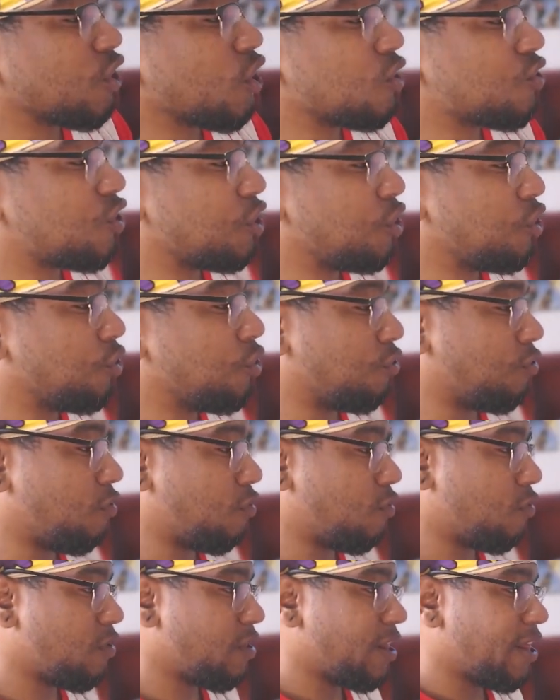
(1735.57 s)
her to you.
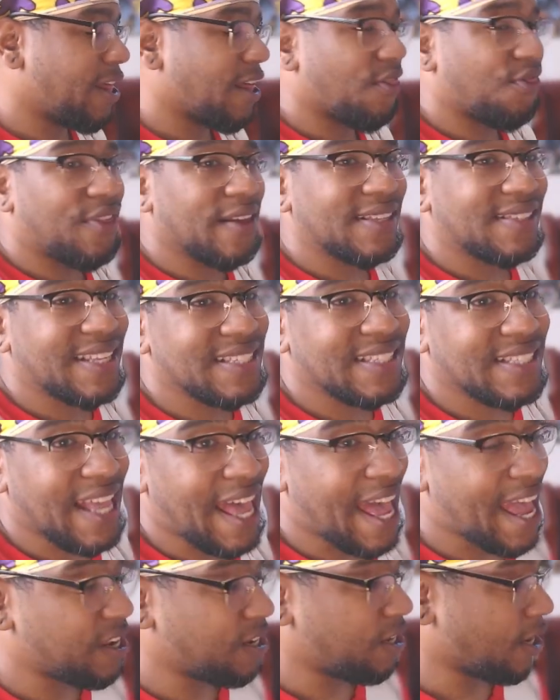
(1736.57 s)
This is
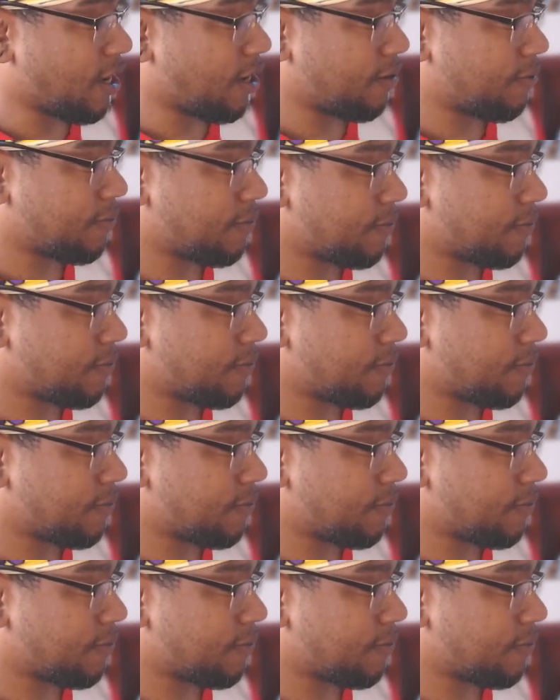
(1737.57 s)
Enya,